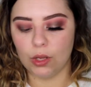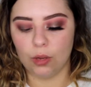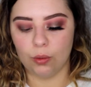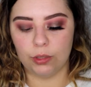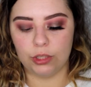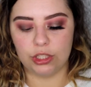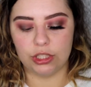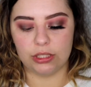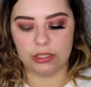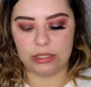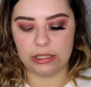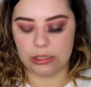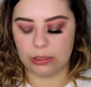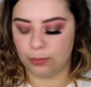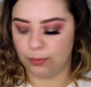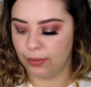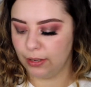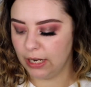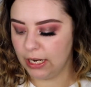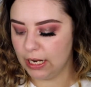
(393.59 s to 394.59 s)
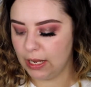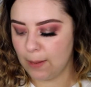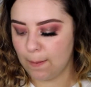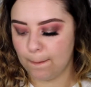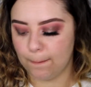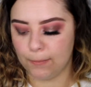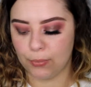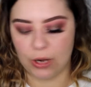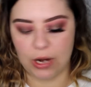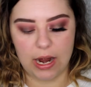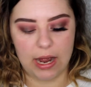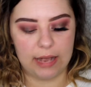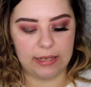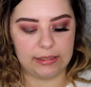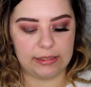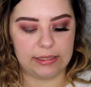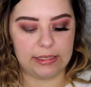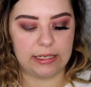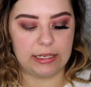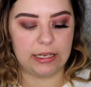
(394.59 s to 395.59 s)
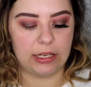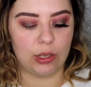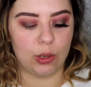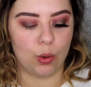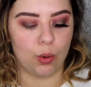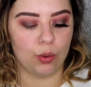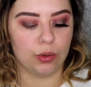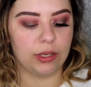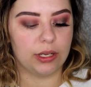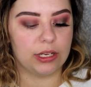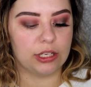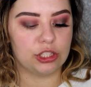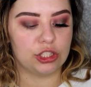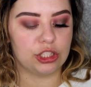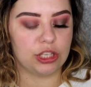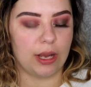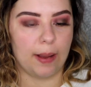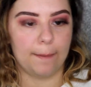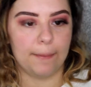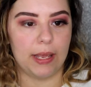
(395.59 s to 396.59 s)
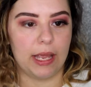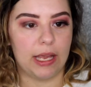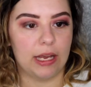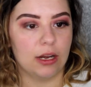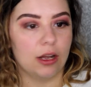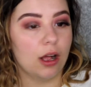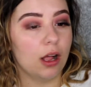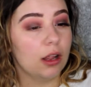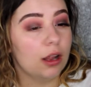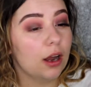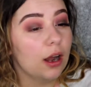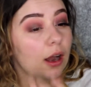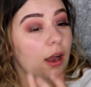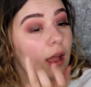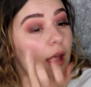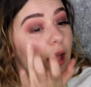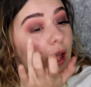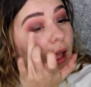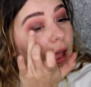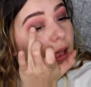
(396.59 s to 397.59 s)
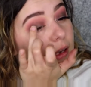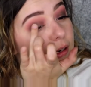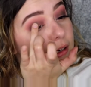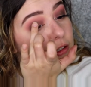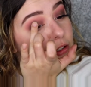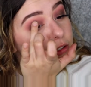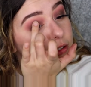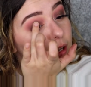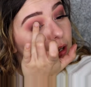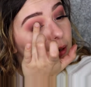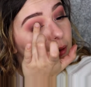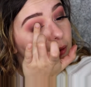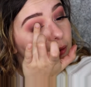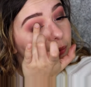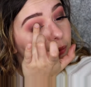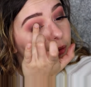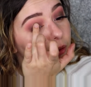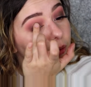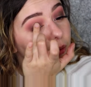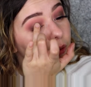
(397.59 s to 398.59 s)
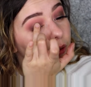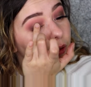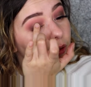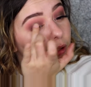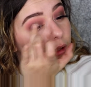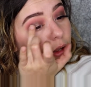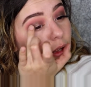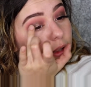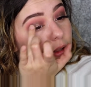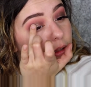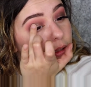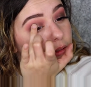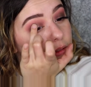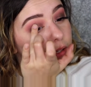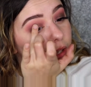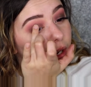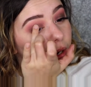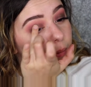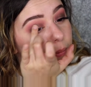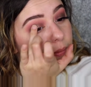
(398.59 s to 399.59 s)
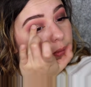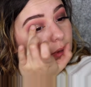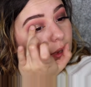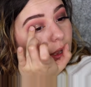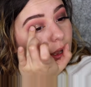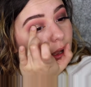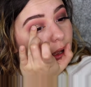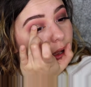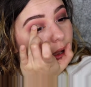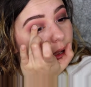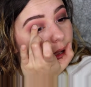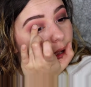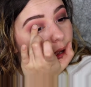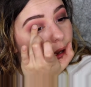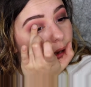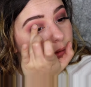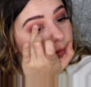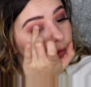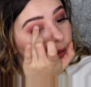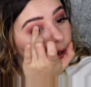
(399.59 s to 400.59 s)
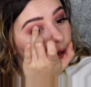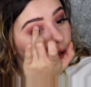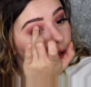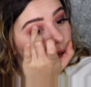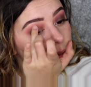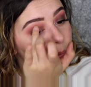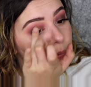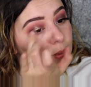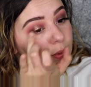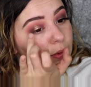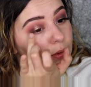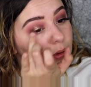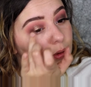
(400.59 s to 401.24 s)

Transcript: which is this pretty bronzy goldish champagne color, and I just kind of lightly tapped that on top.